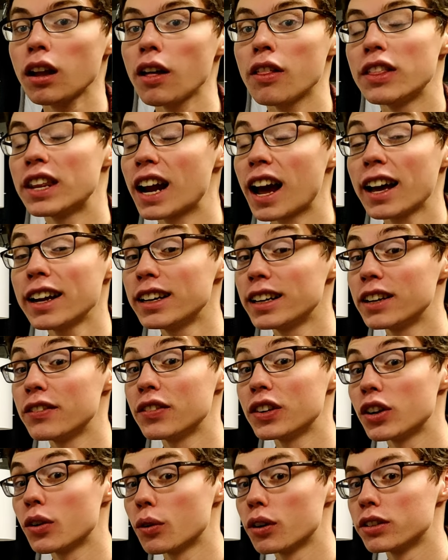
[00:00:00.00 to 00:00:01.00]
that I didn't
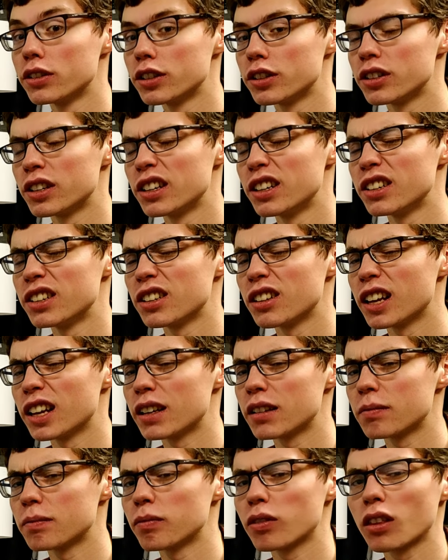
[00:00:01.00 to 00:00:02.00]
even know existed until
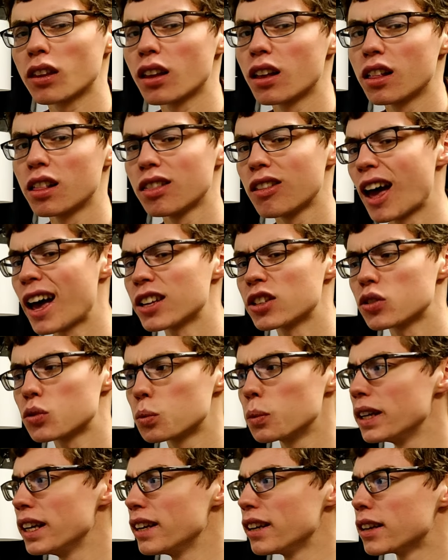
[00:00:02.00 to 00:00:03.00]
like
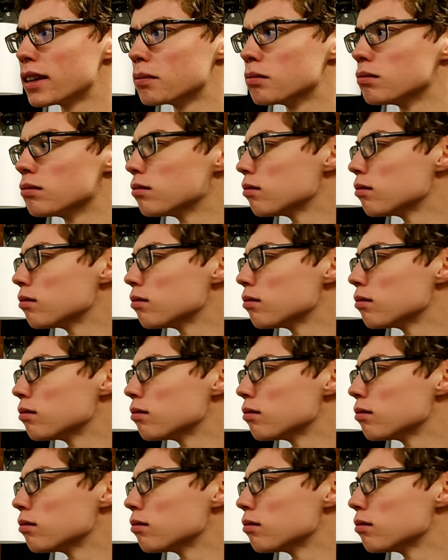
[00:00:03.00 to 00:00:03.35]
last week.